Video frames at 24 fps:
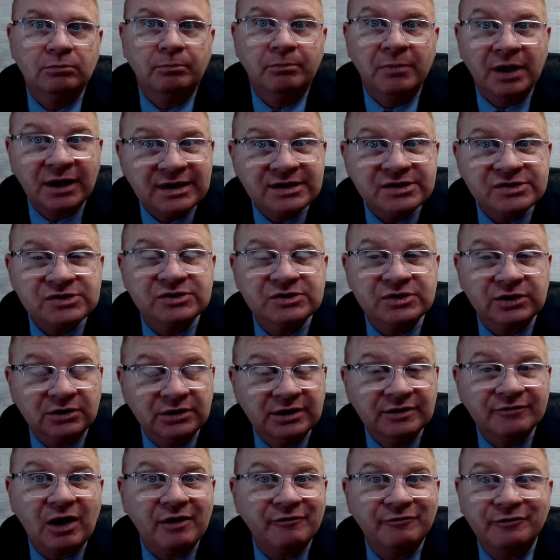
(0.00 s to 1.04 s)
monies to
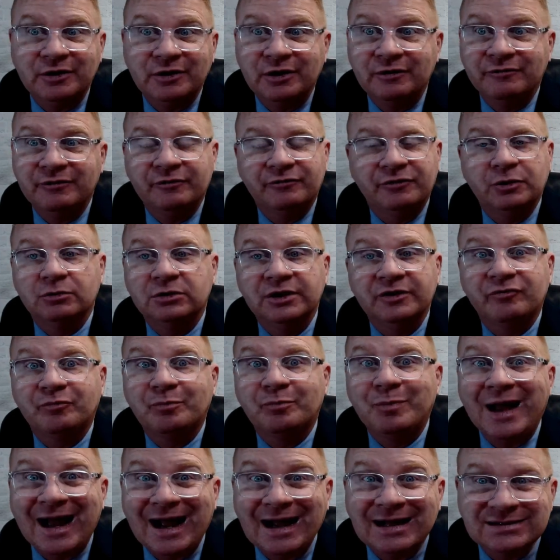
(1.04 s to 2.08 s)
live off of if you
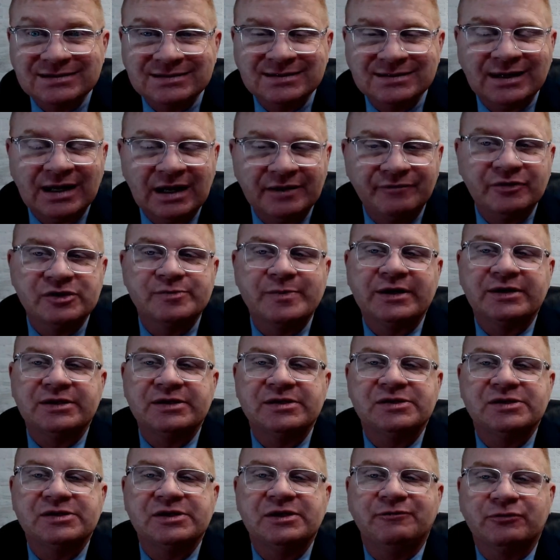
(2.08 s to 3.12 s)
live past life
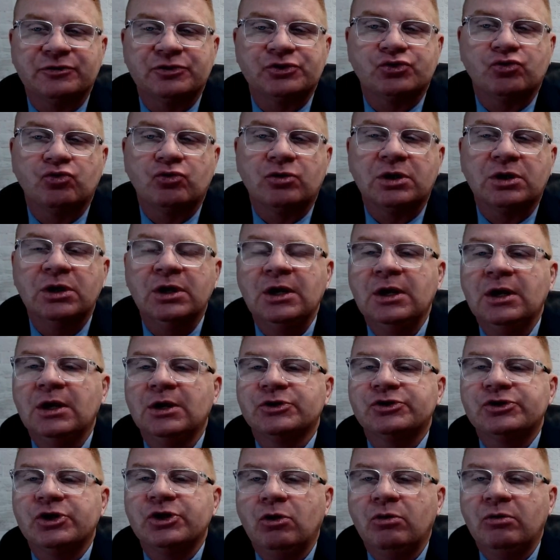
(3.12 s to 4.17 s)
expectancy, for sure.
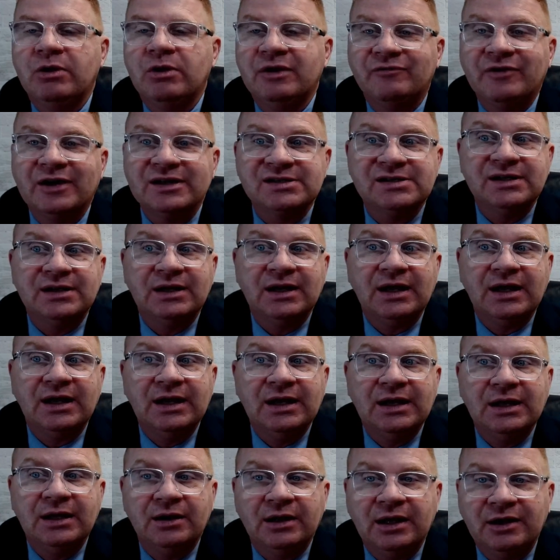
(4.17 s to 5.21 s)
So investing
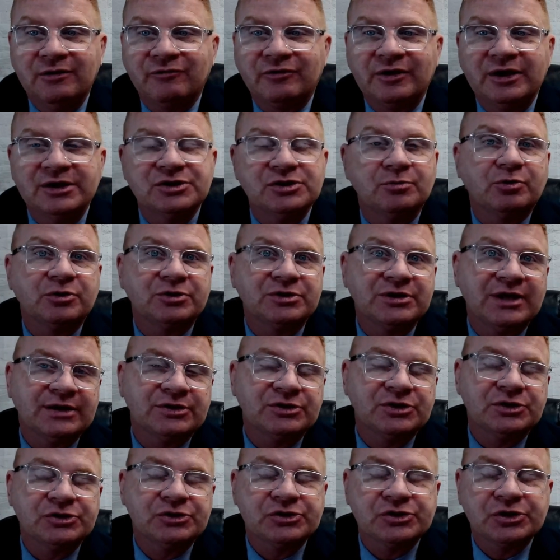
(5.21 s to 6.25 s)
in inflation
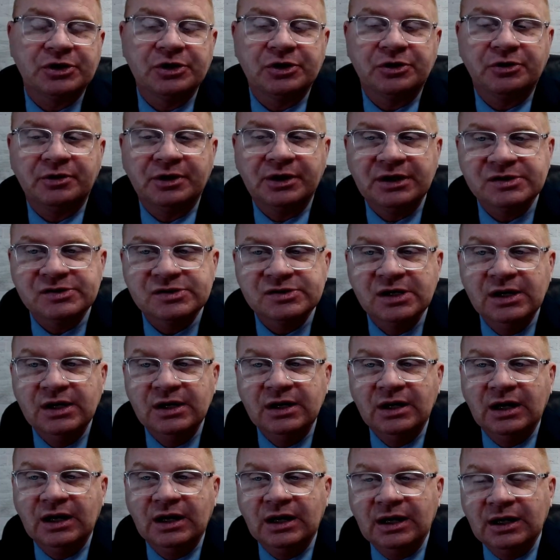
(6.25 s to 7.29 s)
protection securities,
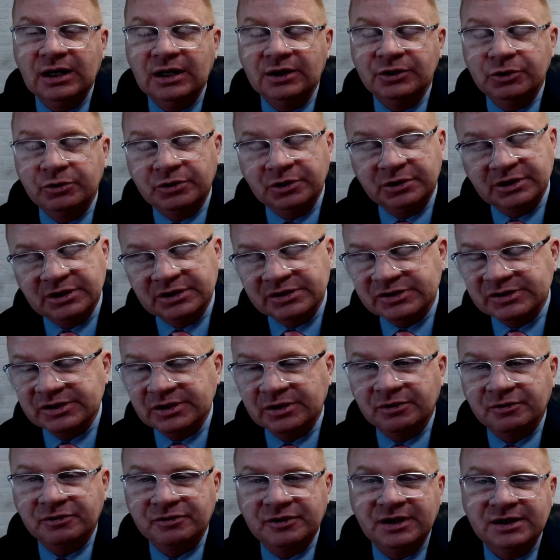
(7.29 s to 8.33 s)
you could
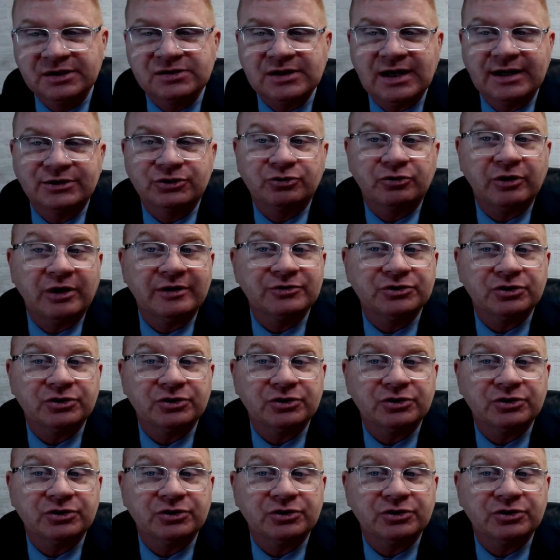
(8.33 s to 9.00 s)
consider things like